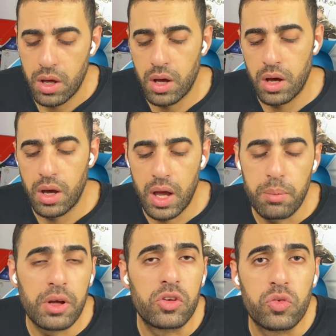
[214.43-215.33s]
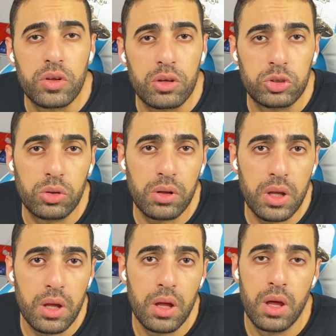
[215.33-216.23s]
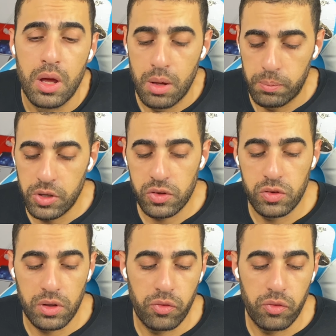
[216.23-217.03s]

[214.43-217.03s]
I make this video shortly. Please,